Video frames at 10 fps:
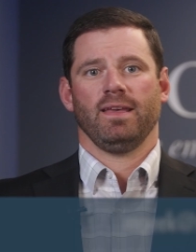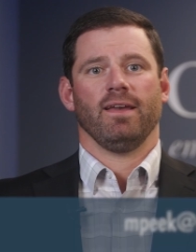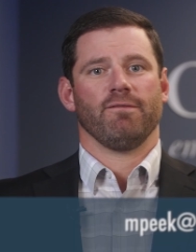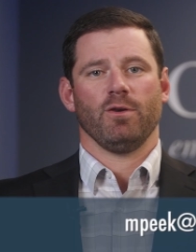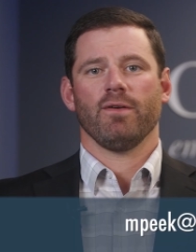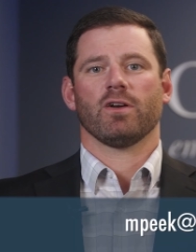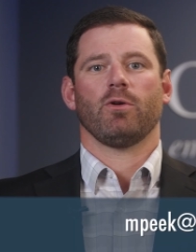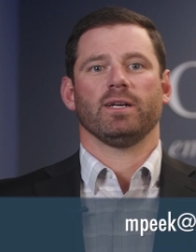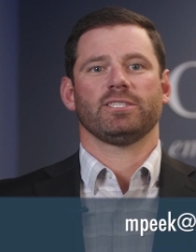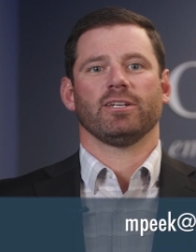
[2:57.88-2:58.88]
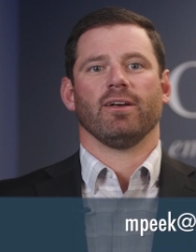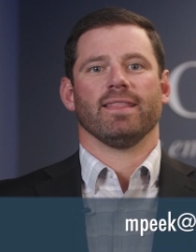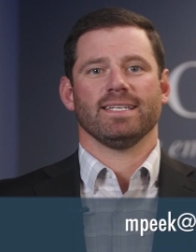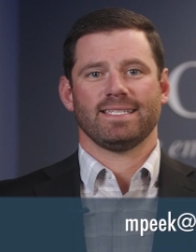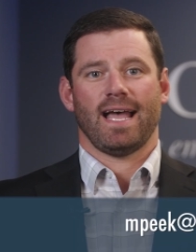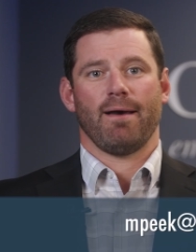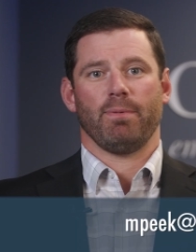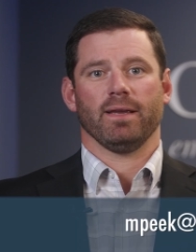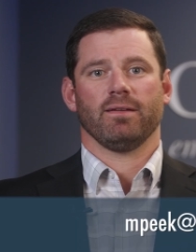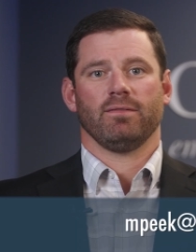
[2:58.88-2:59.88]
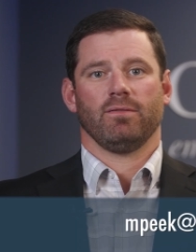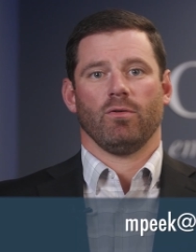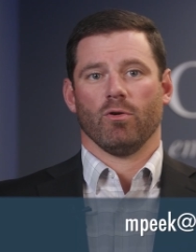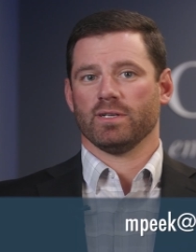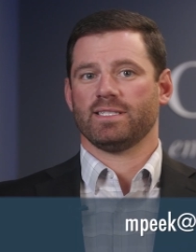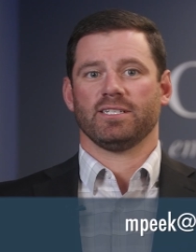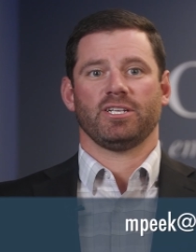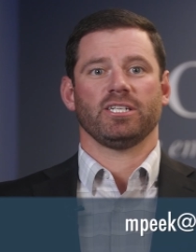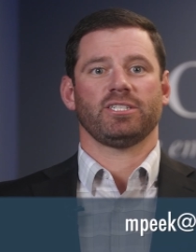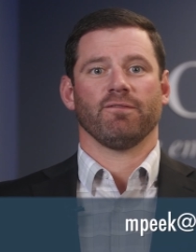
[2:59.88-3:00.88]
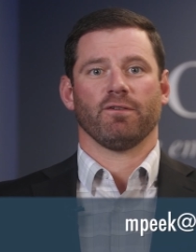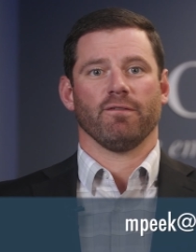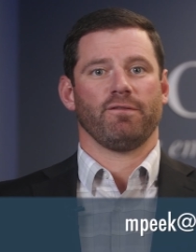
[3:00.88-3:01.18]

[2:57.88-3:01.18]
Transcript: If you have a question on this topic or a suggestion for a